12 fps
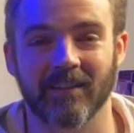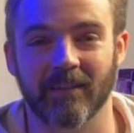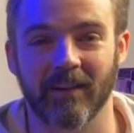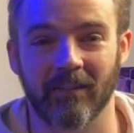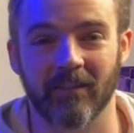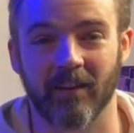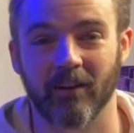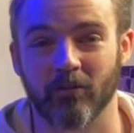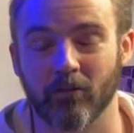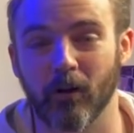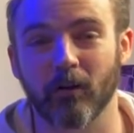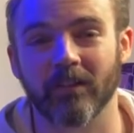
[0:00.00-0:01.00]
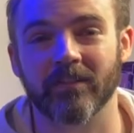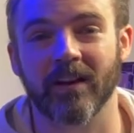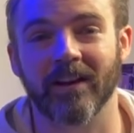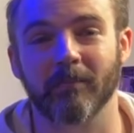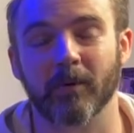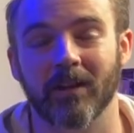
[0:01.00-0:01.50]
get the controller set
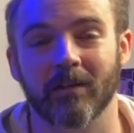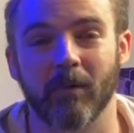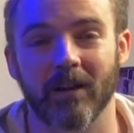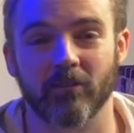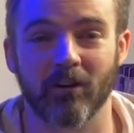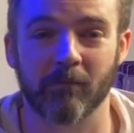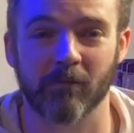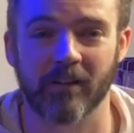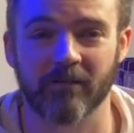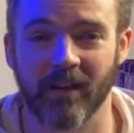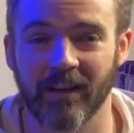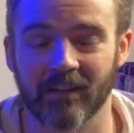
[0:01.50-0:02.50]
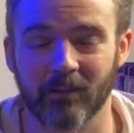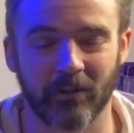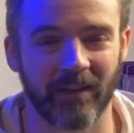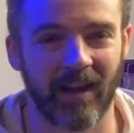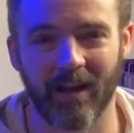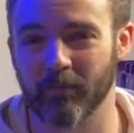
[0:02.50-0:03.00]
up in my Dream Reef Tank
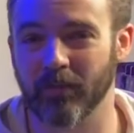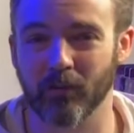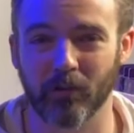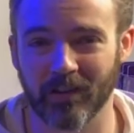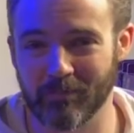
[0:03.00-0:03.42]
looking absolutely